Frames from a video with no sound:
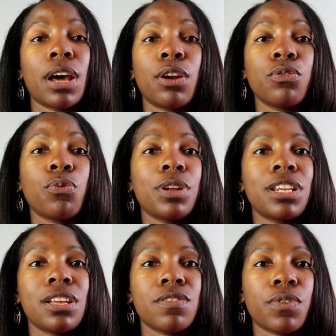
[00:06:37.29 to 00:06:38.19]
I don't know what
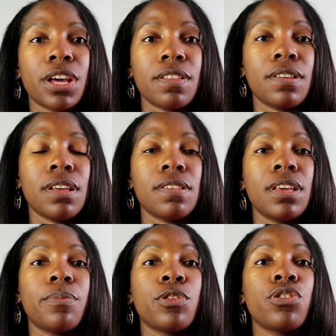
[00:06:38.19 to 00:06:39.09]
it is for
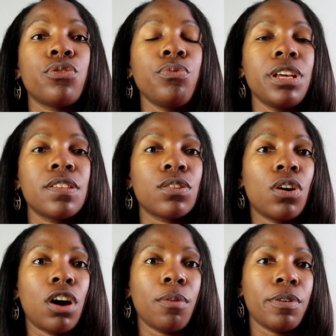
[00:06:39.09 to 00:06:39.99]
AT&T, but you need to
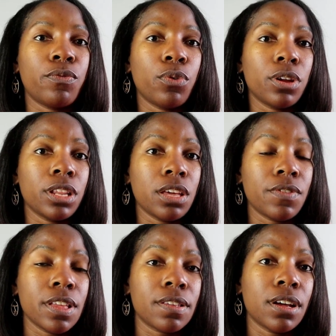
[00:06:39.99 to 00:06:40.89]
call before
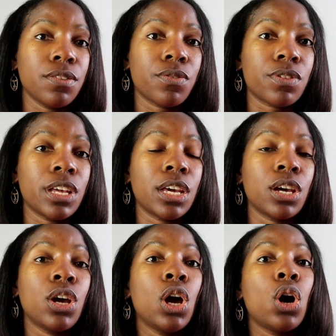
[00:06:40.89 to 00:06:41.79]
leaving to
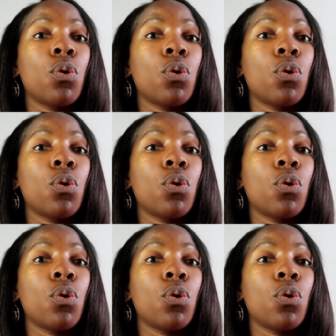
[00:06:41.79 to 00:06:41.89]
understand